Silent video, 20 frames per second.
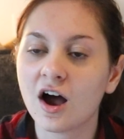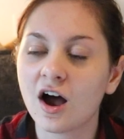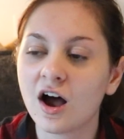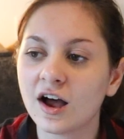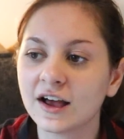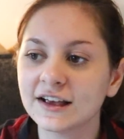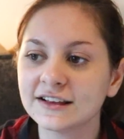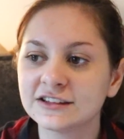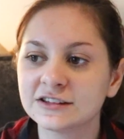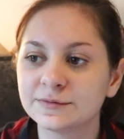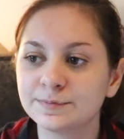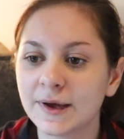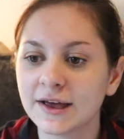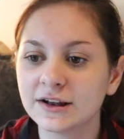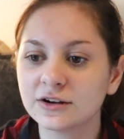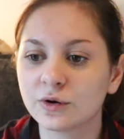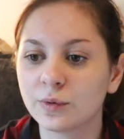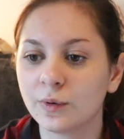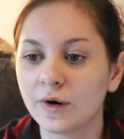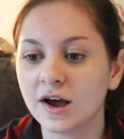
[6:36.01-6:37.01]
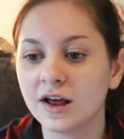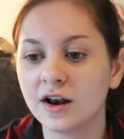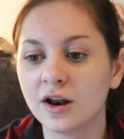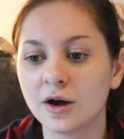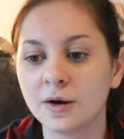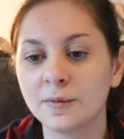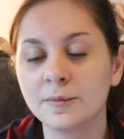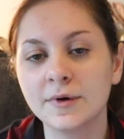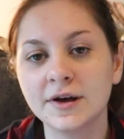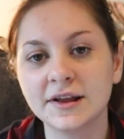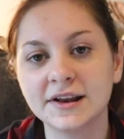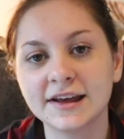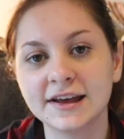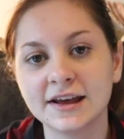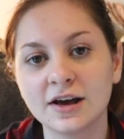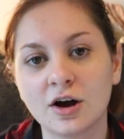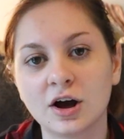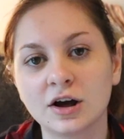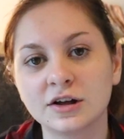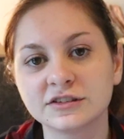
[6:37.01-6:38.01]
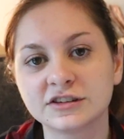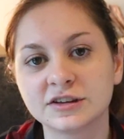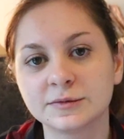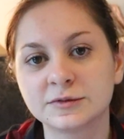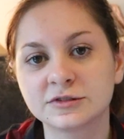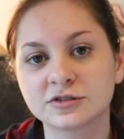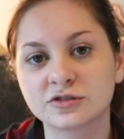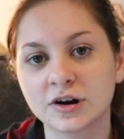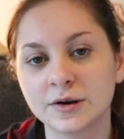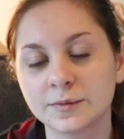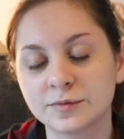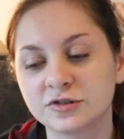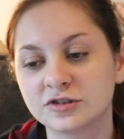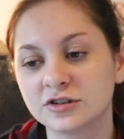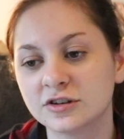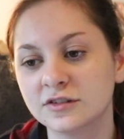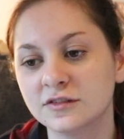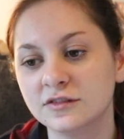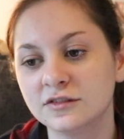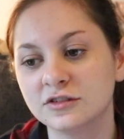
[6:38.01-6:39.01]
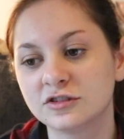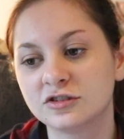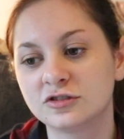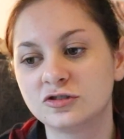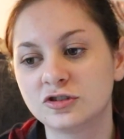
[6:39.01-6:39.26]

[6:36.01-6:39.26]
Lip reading: I spent quite a lot of money on subscriptions